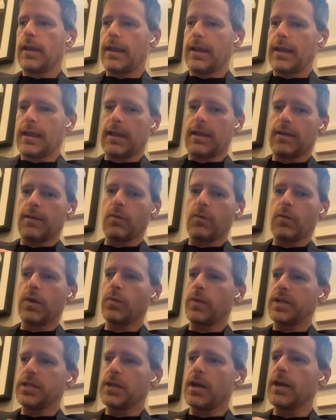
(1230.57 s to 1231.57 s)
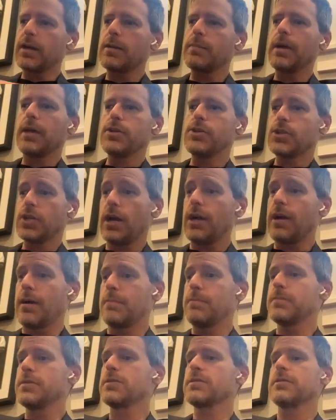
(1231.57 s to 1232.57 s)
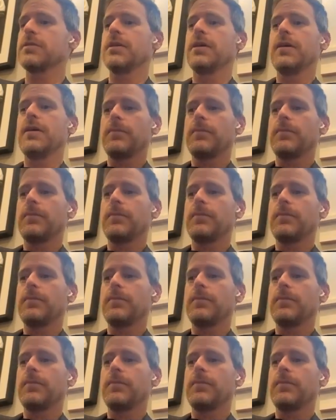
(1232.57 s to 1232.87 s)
And when we talk about jobs,